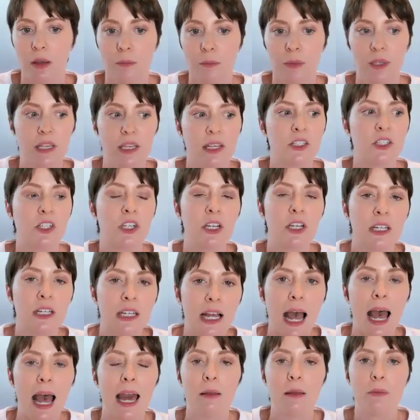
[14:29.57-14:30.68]
because you
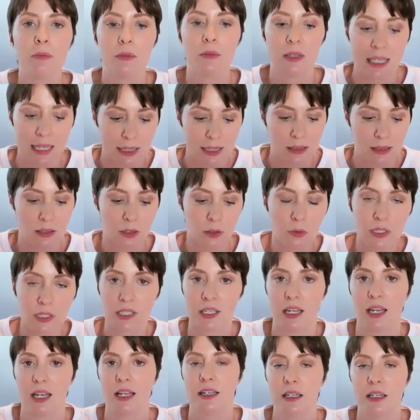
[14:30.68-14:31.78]
gotta get those
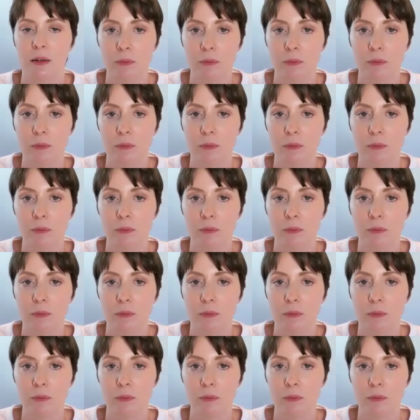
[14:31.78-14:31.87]
things